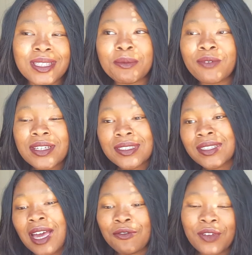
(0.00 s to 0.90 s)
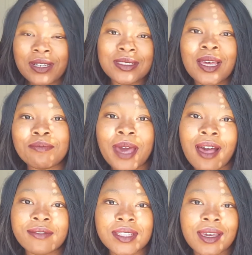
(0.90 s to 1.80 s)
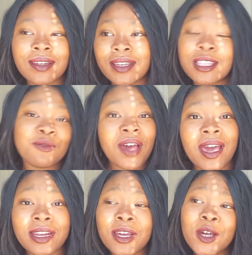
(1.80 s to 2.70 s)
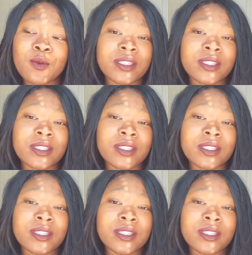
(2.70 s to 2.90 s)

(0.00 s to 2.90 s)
Some of us just got fucked up mouths, and it's fine.